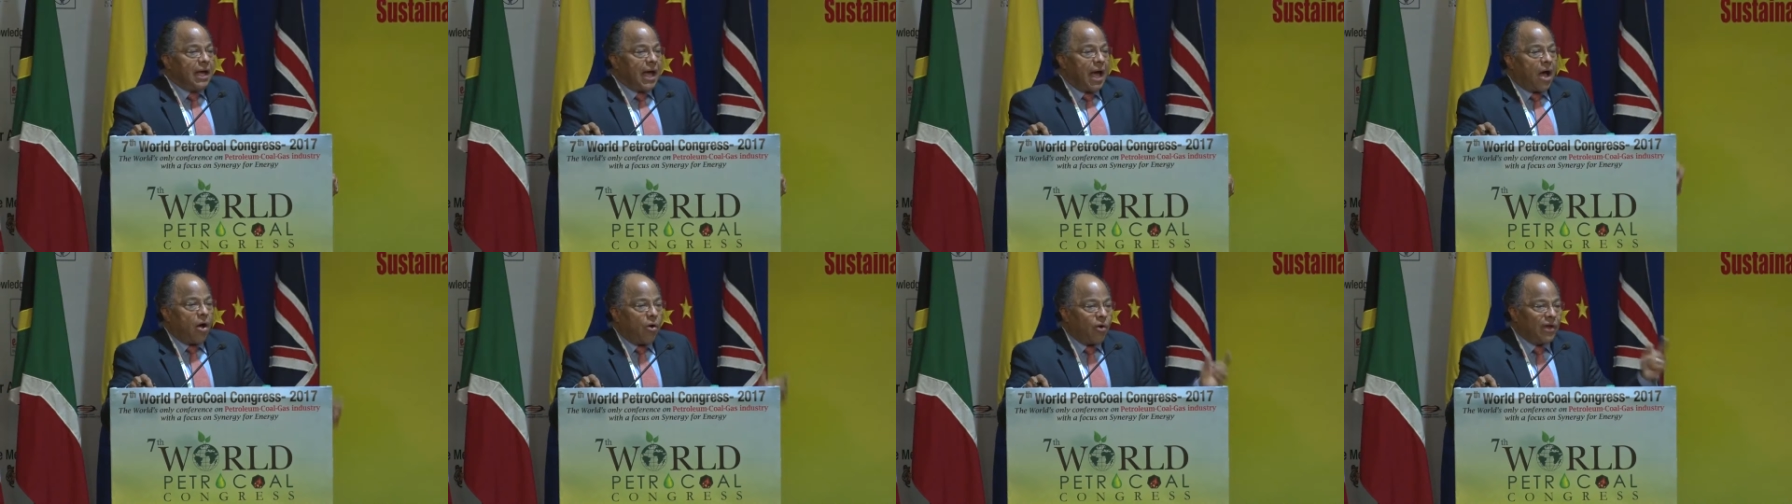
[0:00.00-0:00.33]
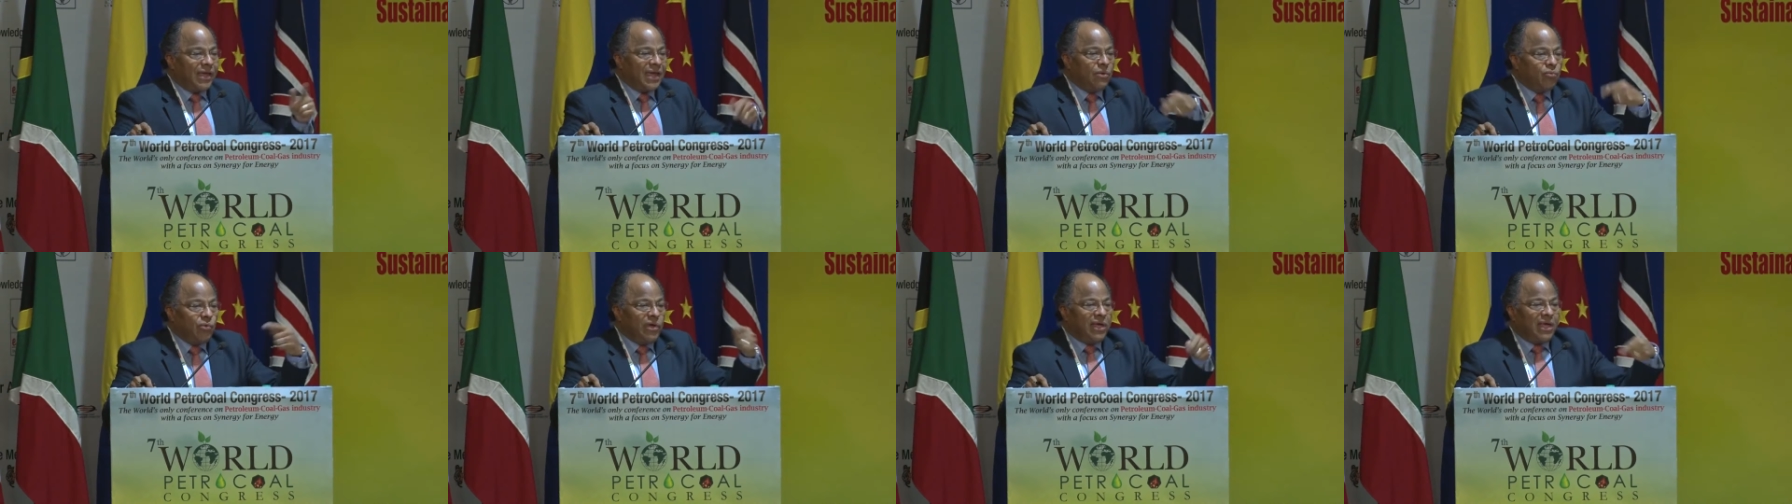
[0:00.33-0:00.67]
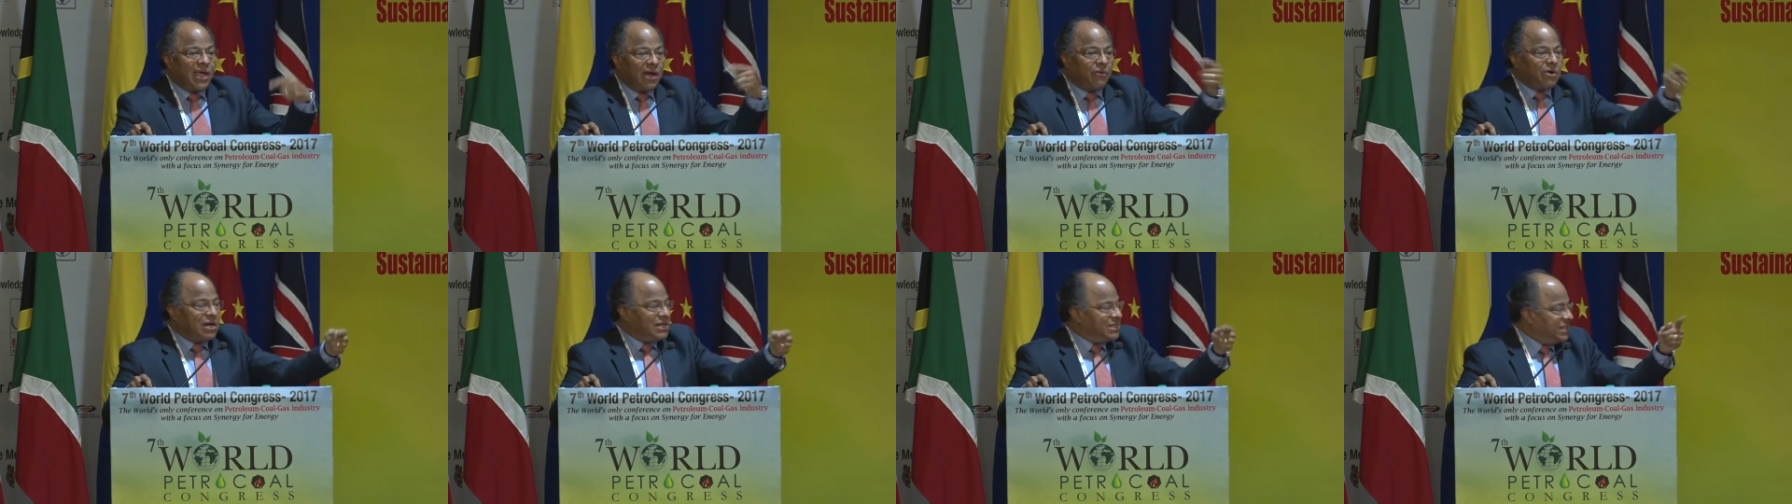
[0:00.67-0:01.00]
how can
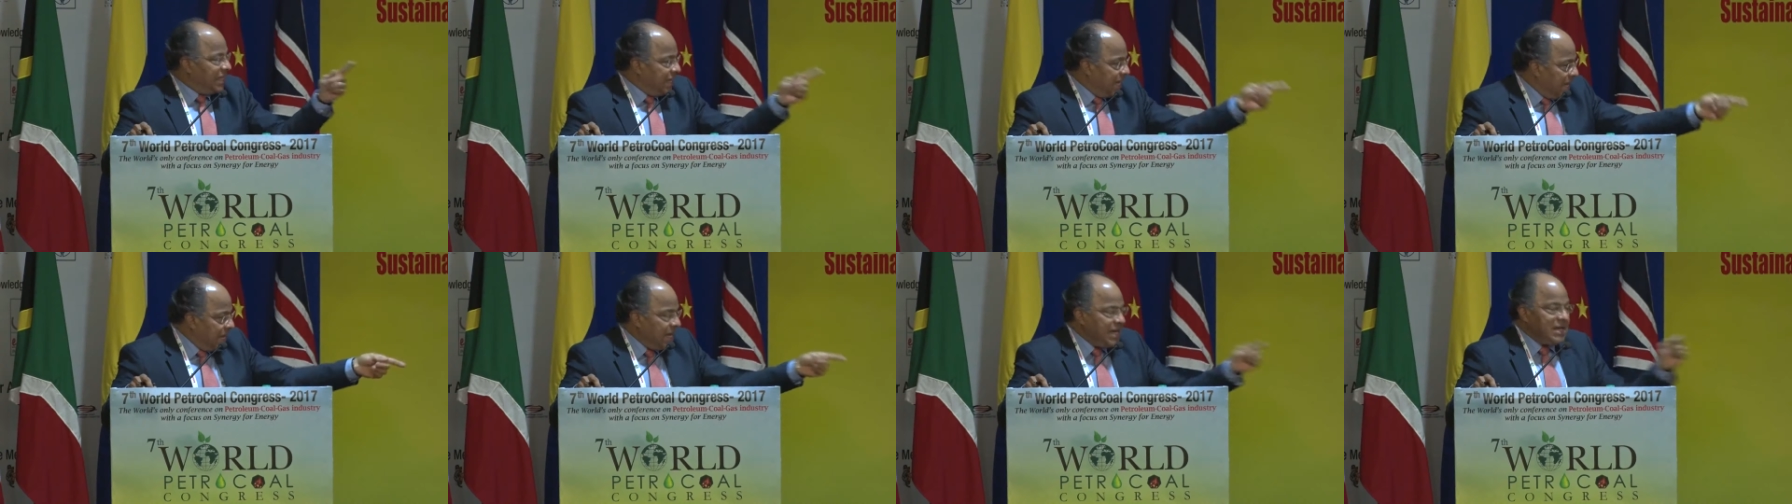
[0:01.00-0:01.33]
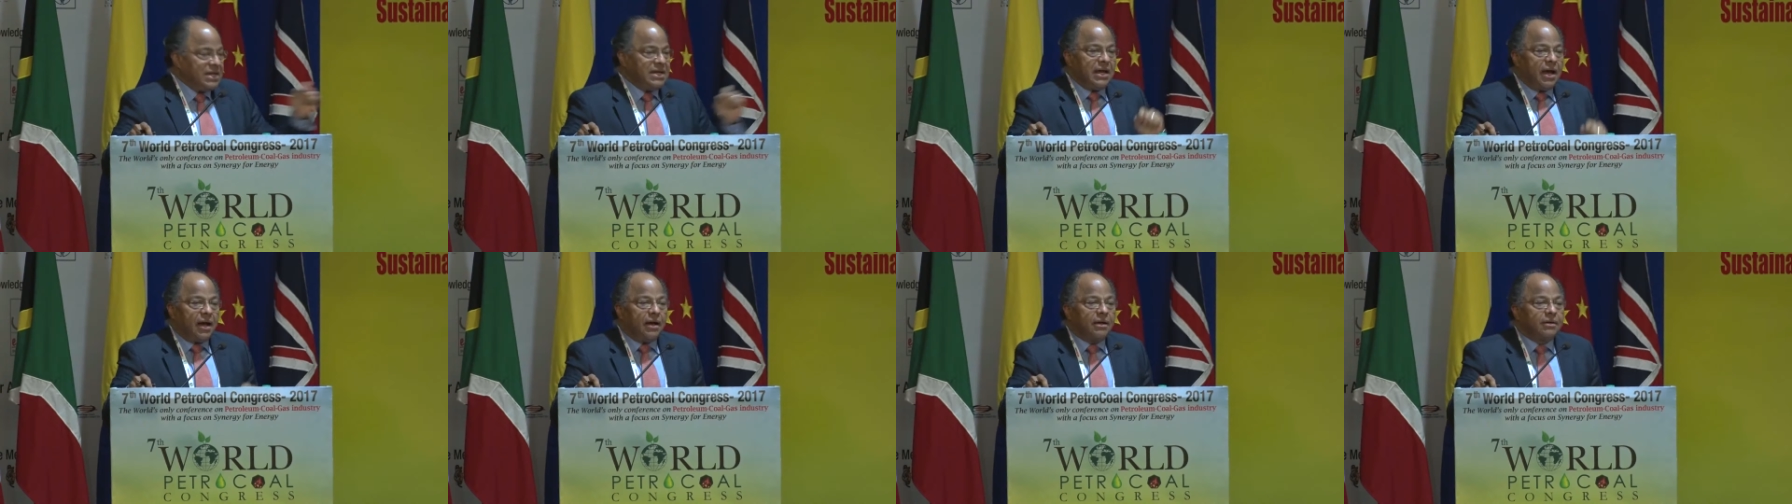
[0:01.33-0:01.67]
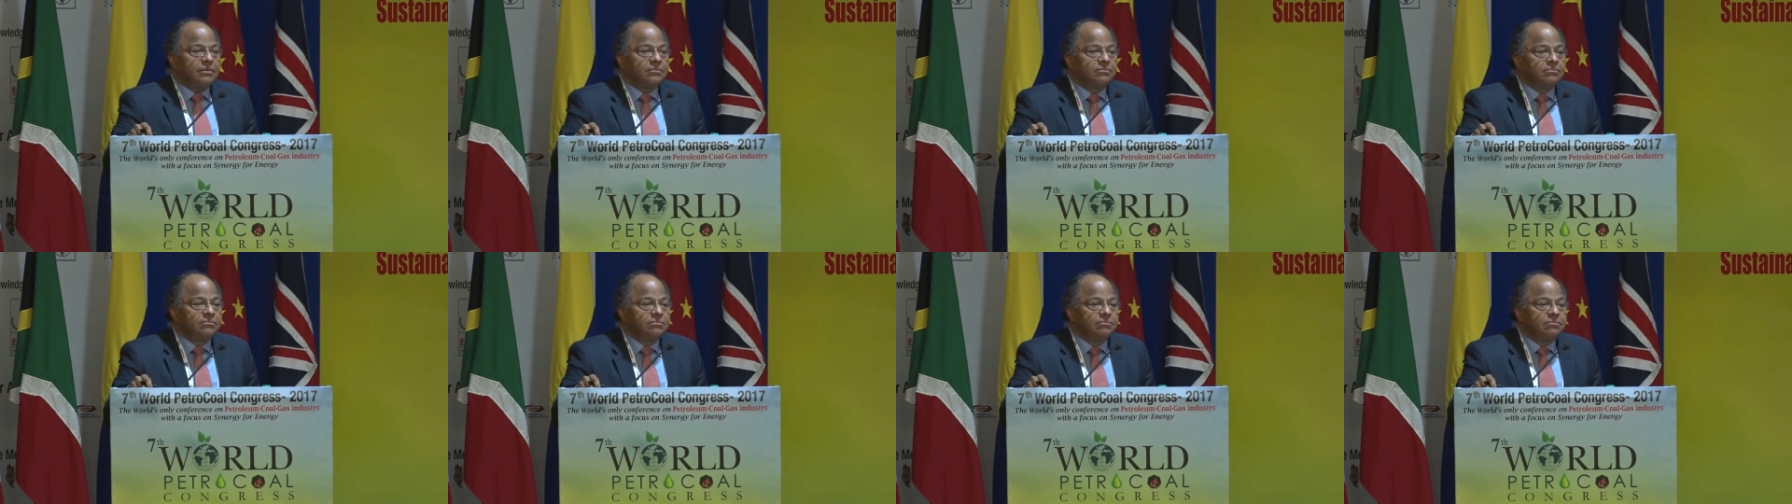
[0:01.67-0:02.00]
we guarantee India